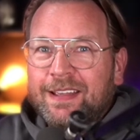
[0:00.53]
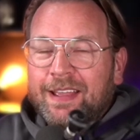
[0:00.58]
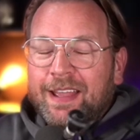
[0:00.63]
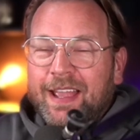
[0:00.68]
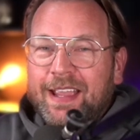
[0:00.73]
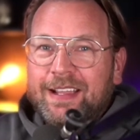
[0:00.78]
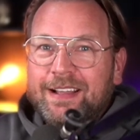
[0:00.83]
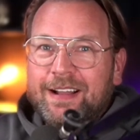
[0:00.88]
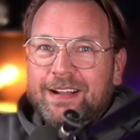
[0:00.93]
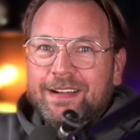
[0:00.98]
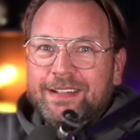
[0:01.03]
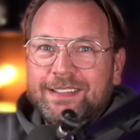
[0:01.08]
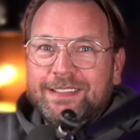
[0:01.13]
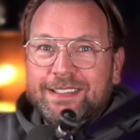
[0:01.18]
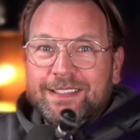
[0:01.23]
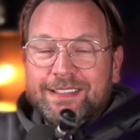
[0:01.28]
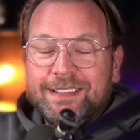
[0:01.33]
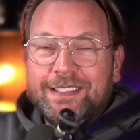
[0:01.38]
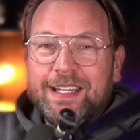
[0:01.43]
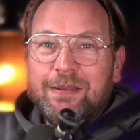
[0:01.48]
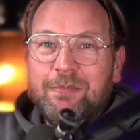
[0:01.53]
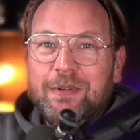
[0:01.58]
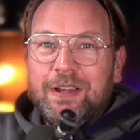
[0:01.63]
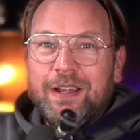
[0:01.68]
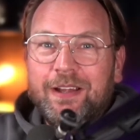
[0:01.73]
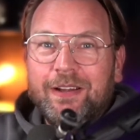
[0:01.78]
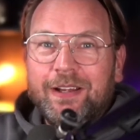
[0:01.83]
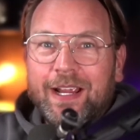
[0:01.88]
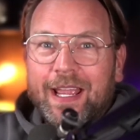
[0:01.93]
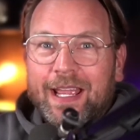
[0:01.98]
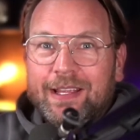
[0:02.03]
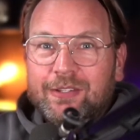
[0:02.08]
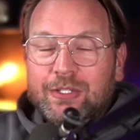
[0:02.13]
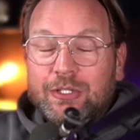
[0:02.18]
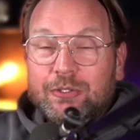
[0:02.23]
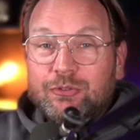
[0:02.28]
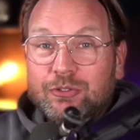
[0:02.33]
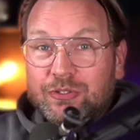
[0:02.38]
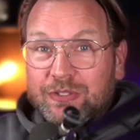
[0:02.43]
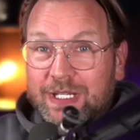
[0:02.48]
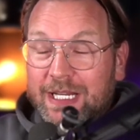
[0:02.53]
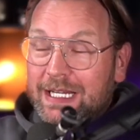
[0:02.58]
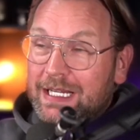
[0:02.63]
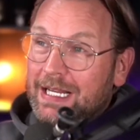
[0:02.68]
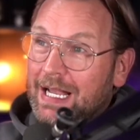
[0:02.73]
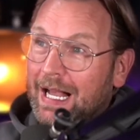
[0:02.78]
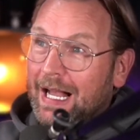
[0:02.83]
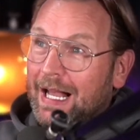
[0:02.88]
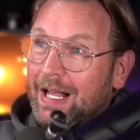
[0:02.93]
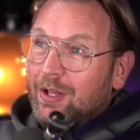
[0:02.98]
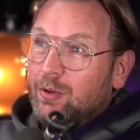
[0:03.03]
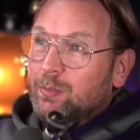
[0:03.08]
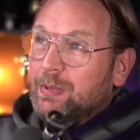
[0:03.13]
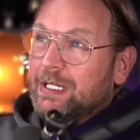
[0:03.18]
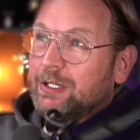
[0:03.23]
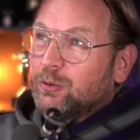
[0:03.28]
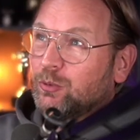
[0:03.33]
Hey guys, it's Tim here, and today I'll be